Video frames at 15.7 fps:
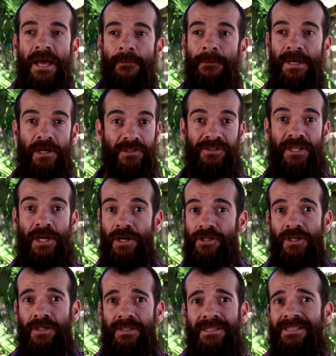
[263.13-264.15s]
because they're
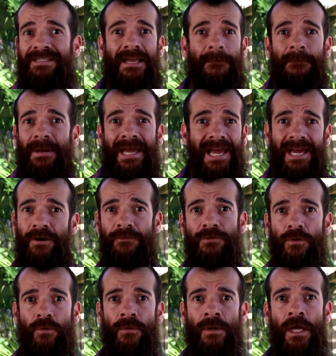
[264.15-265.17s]
just a step ahead of
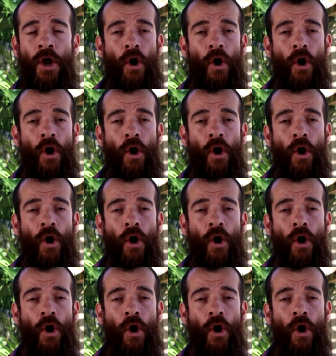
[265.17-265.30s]
you.